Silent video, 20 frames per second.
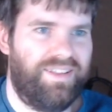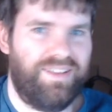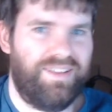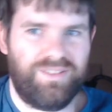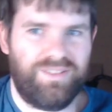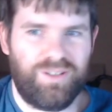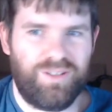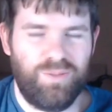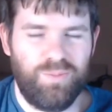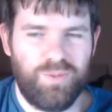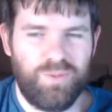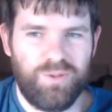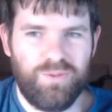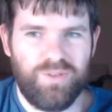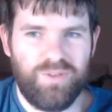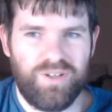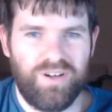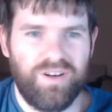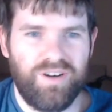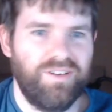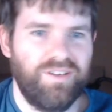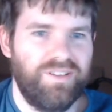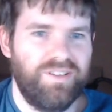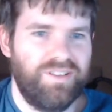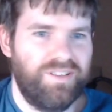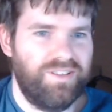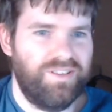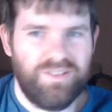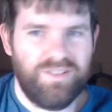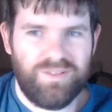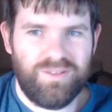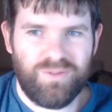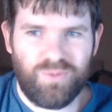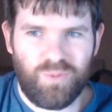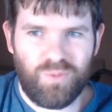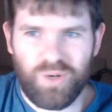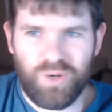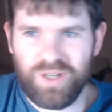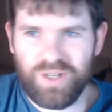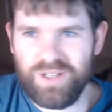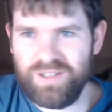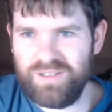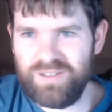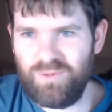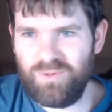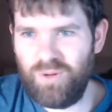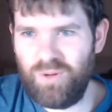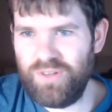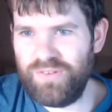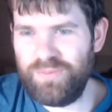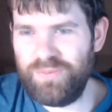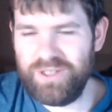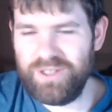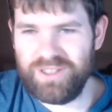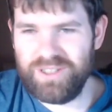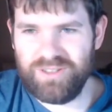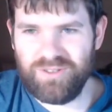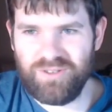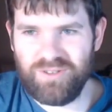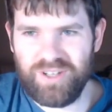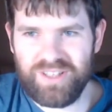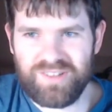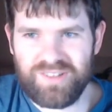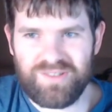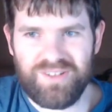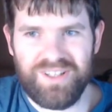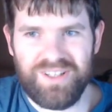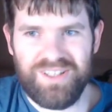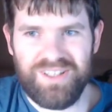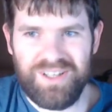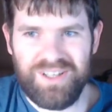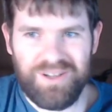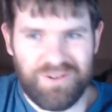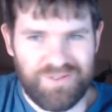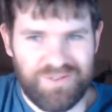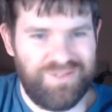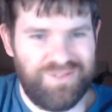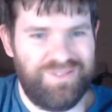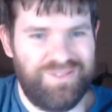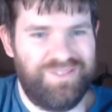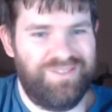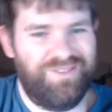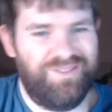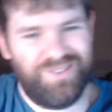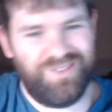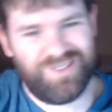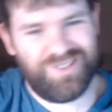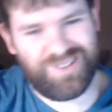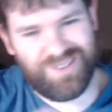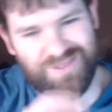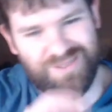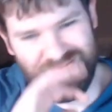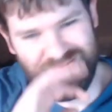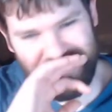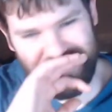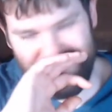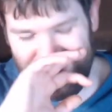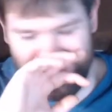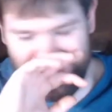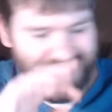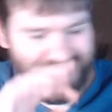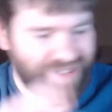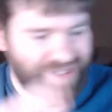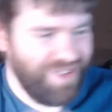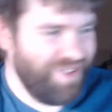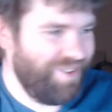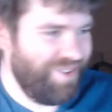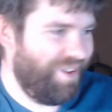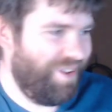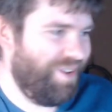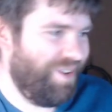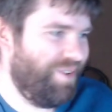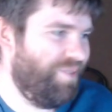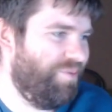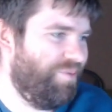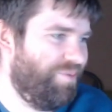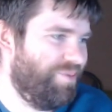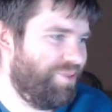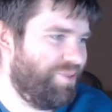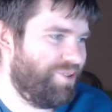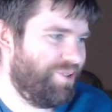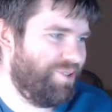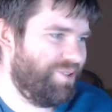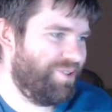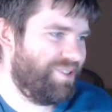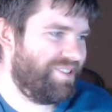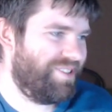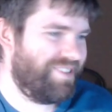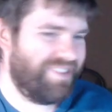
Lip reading: "Computer, what's my address right now?" or something. So it's